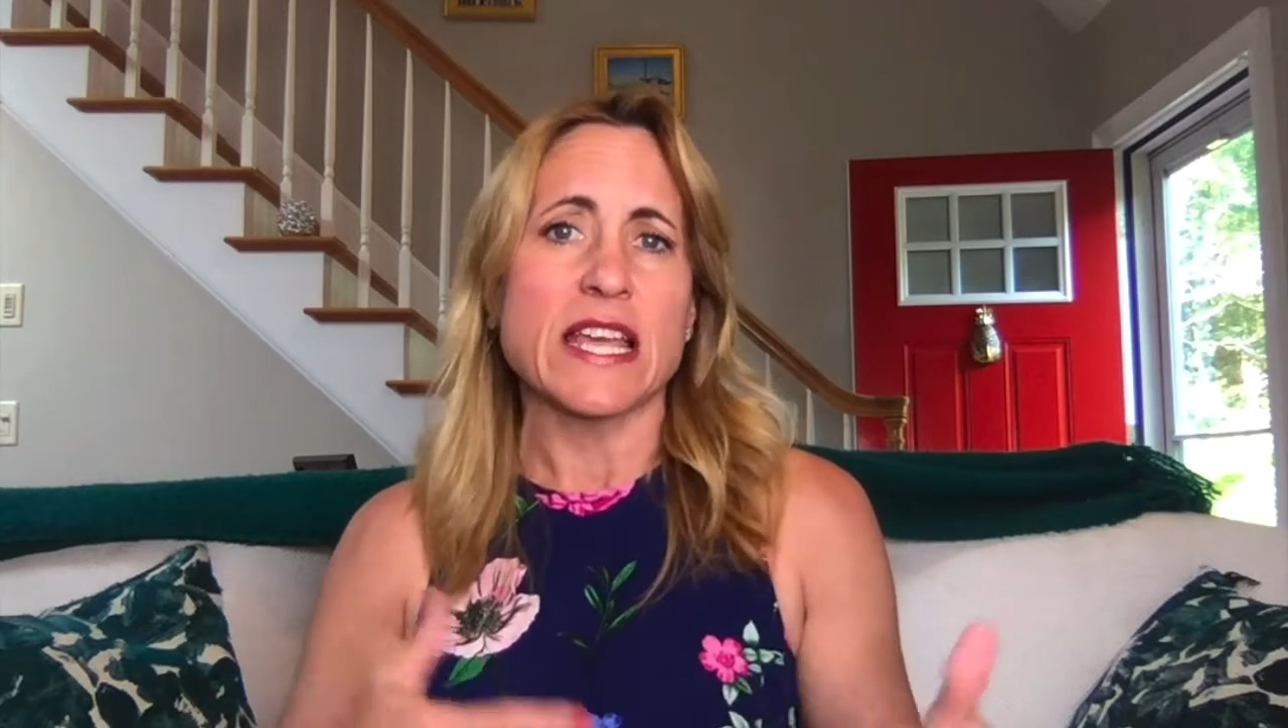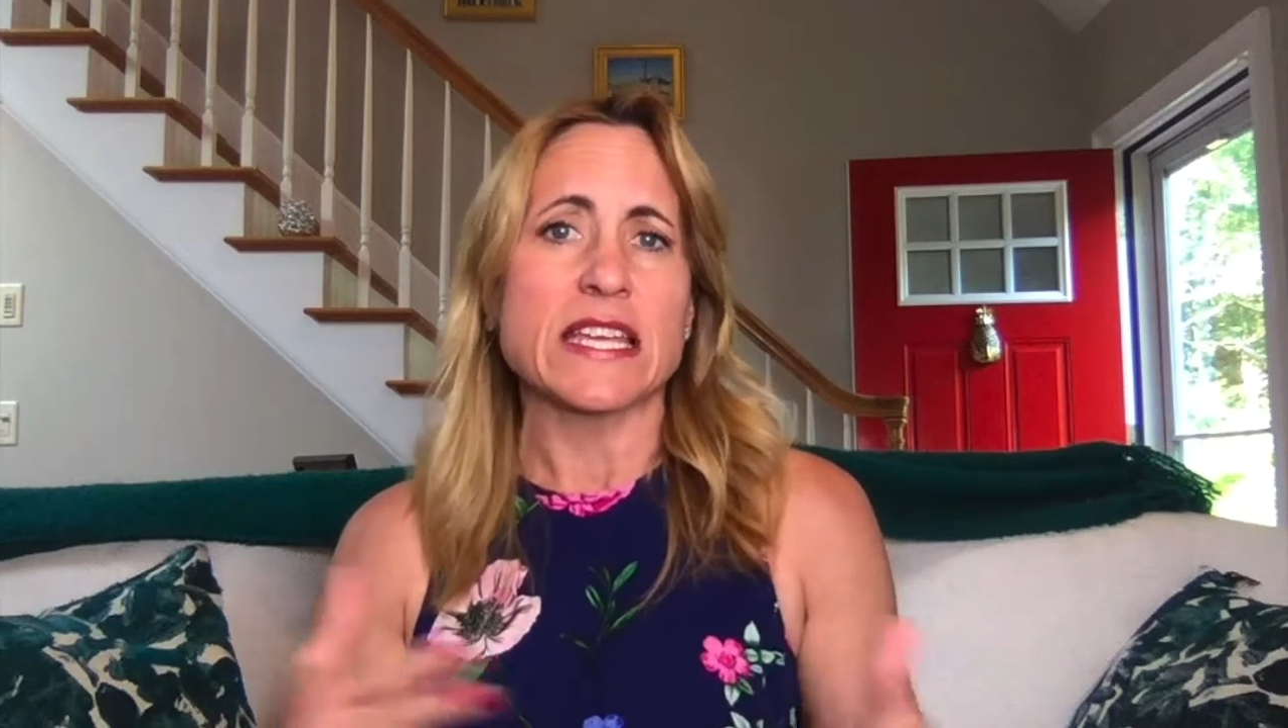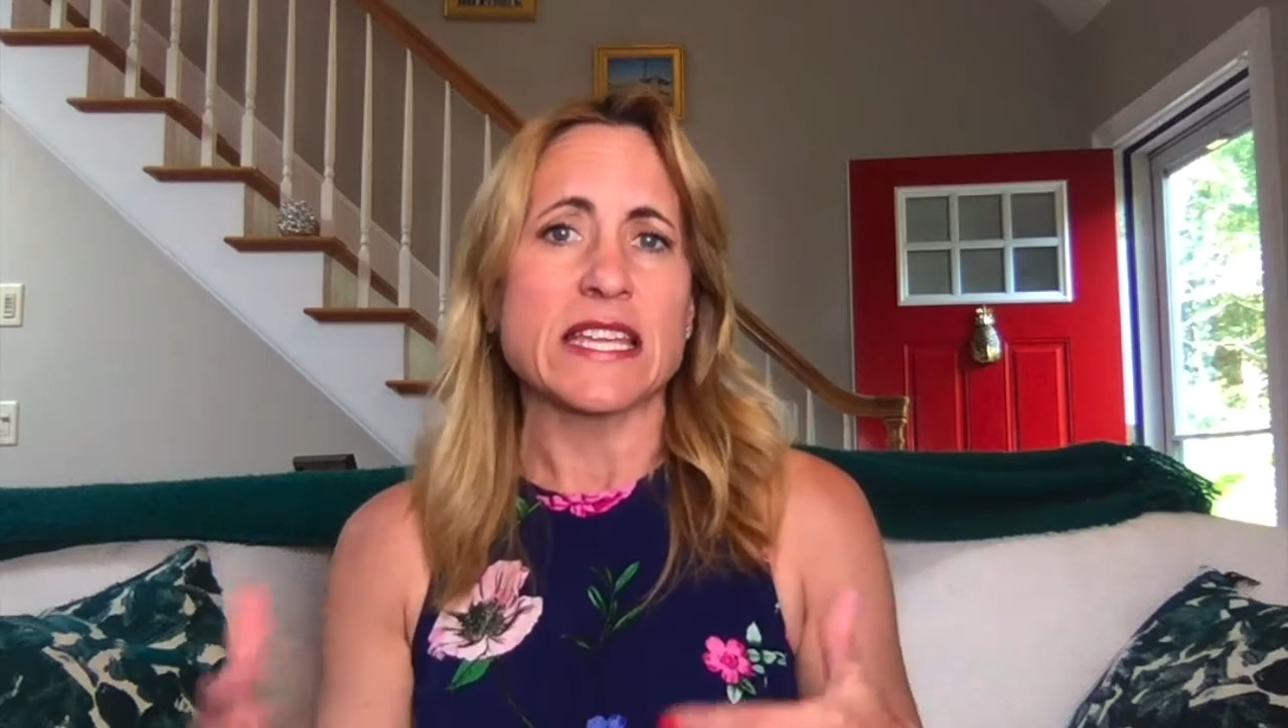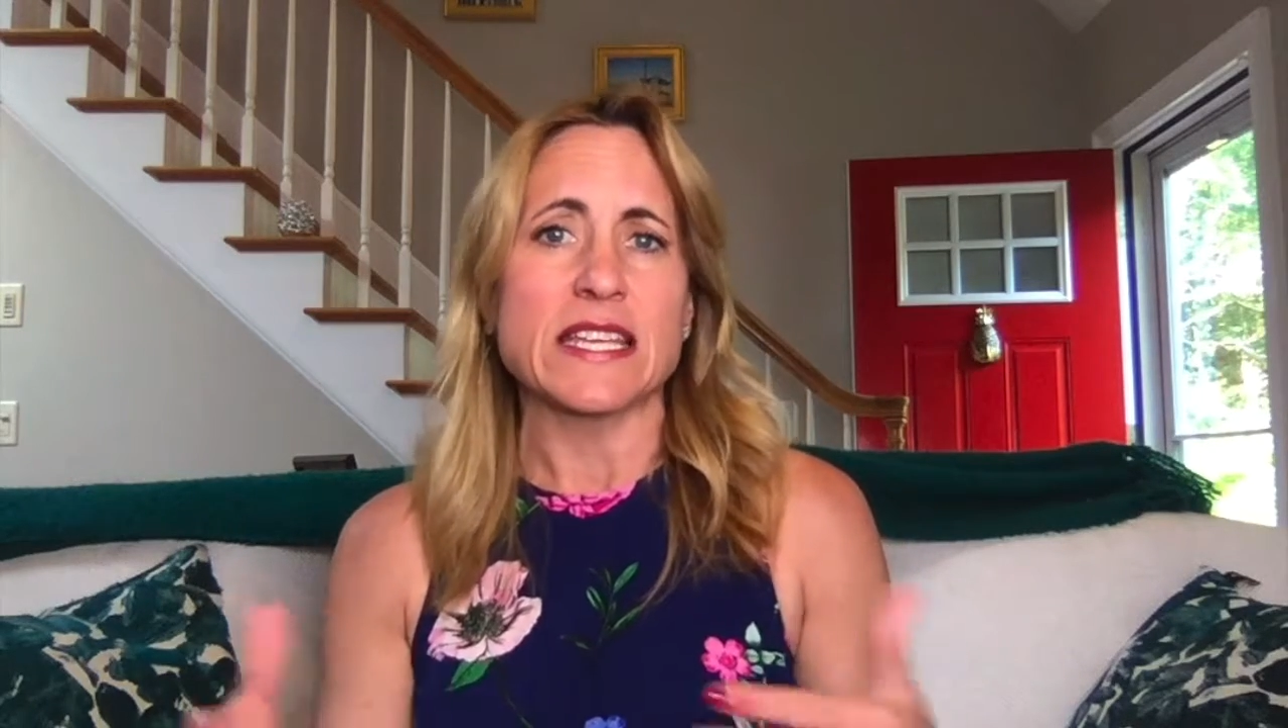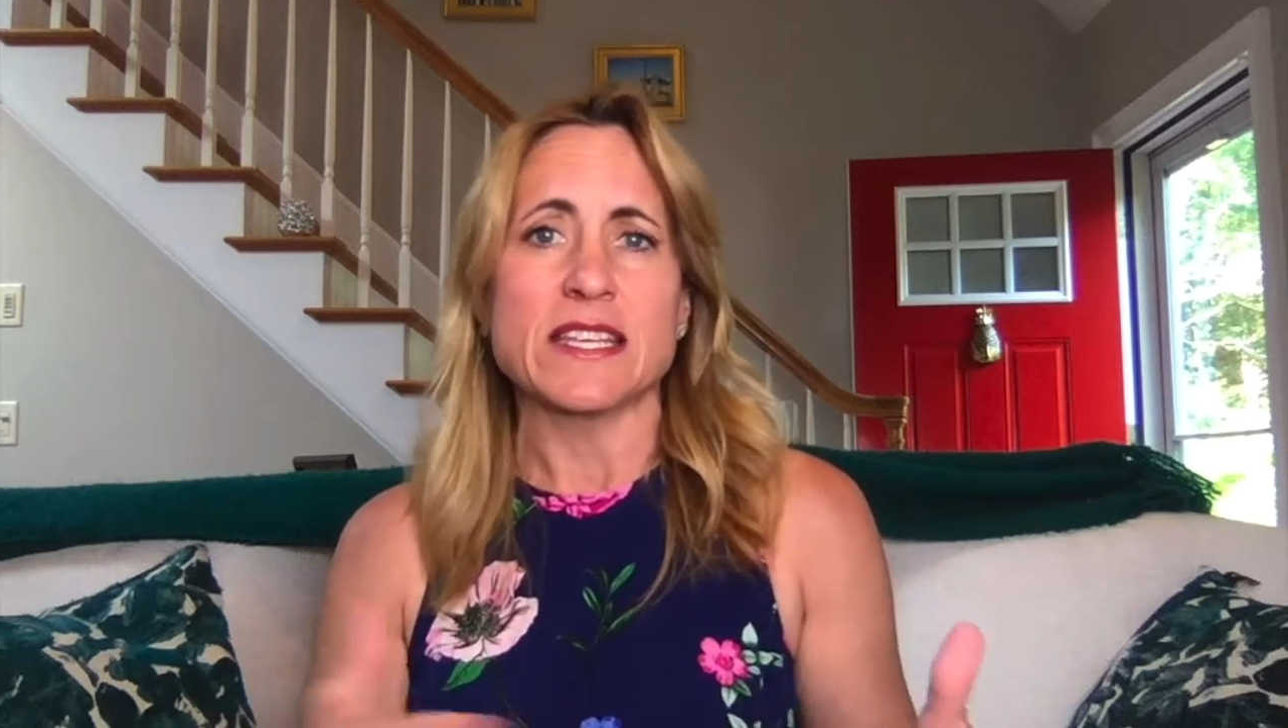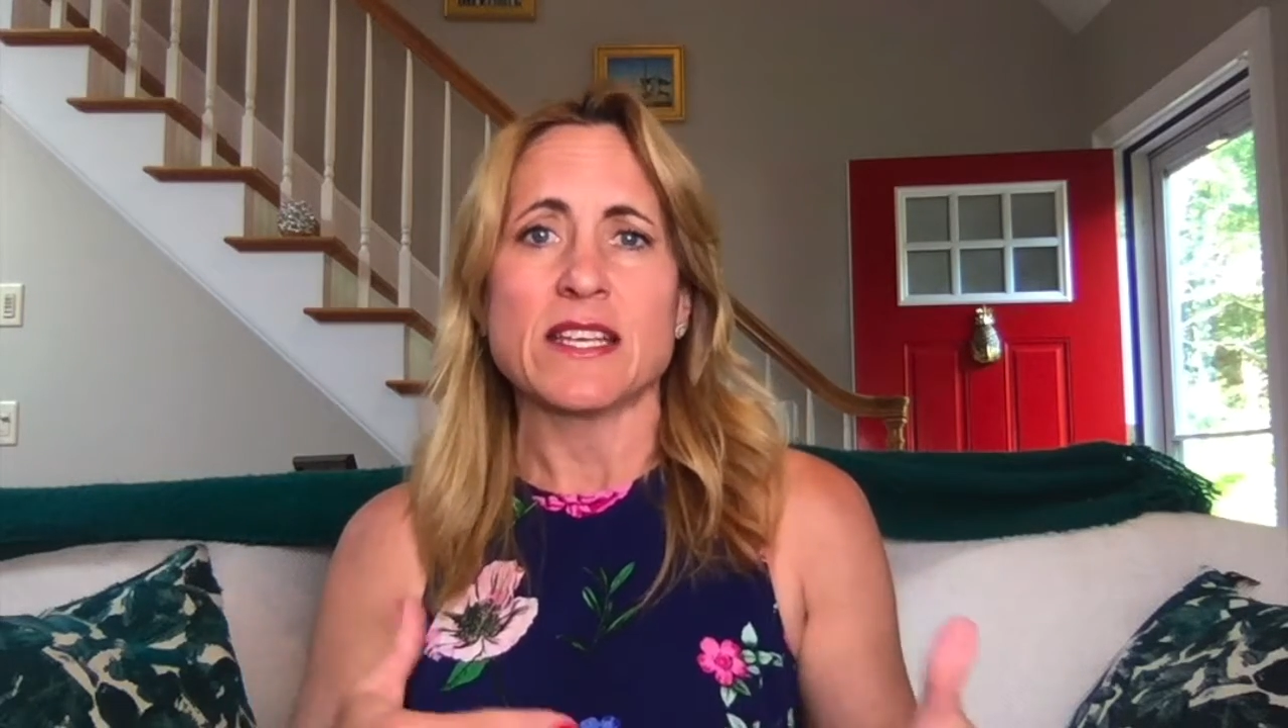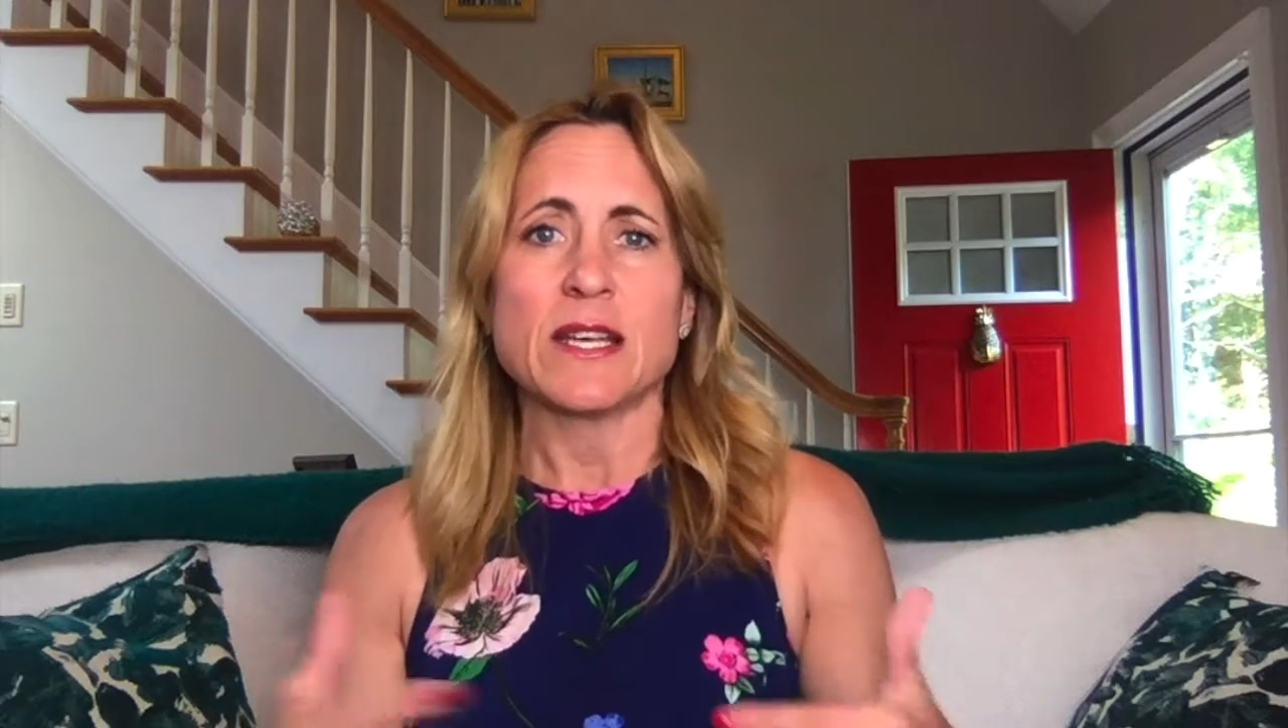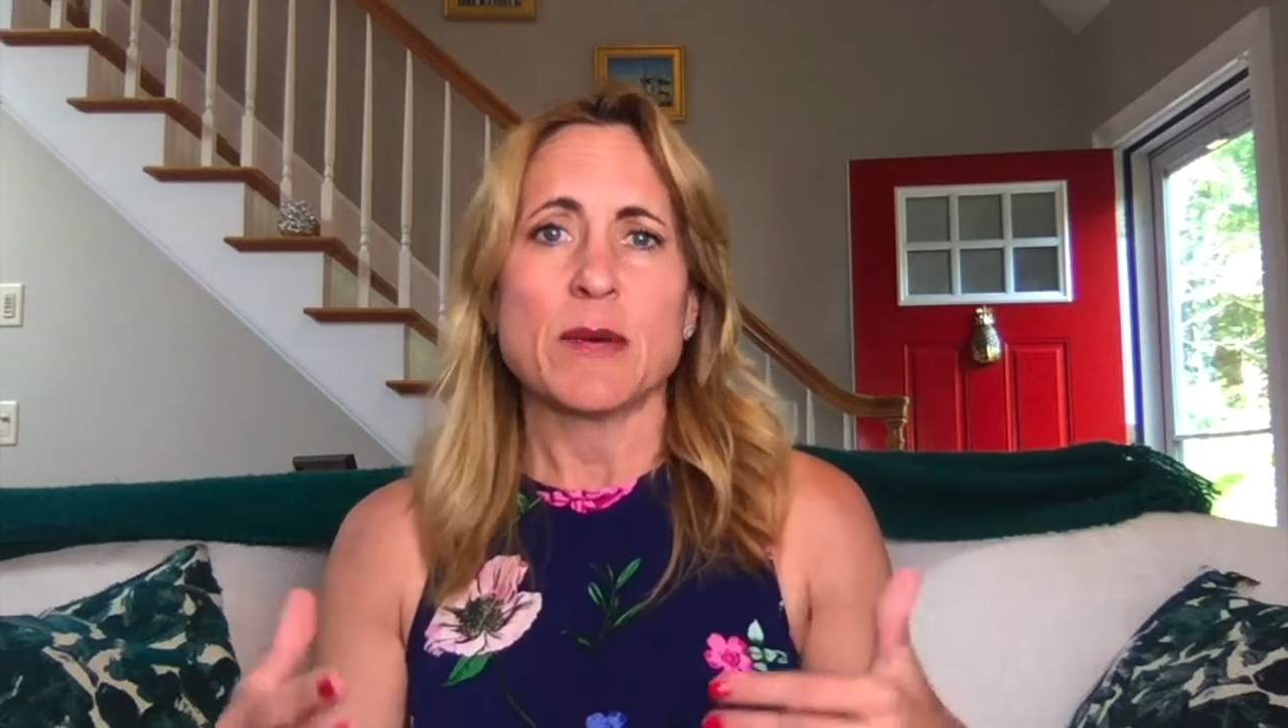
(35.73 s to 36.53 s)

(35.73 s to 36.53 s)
any